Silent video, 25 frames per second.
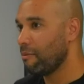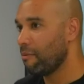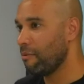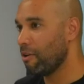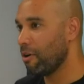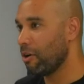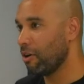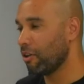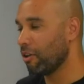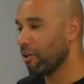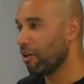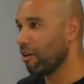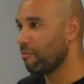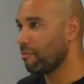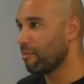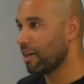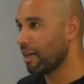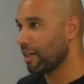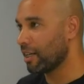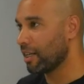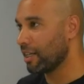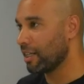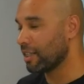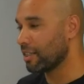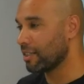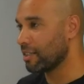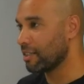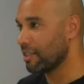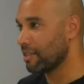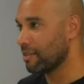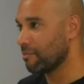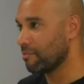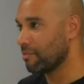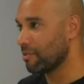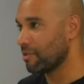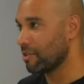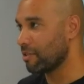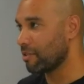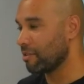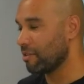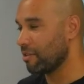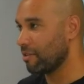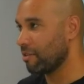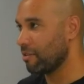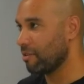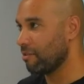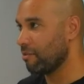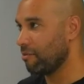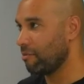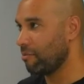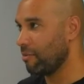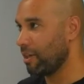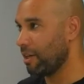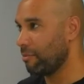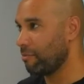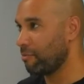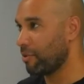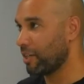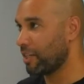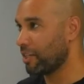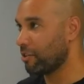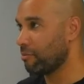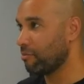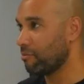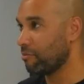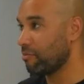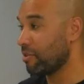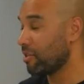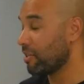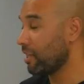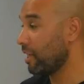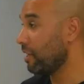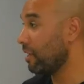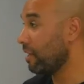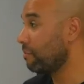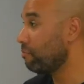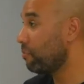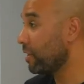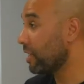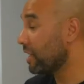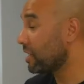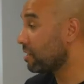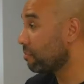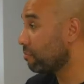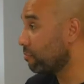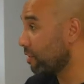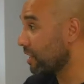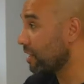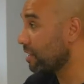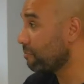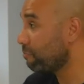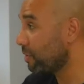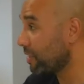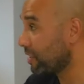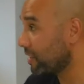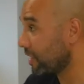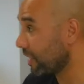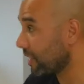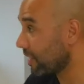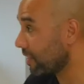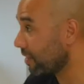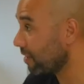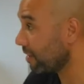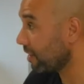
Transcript: A lot of marketing teams have become, in B2B particularly,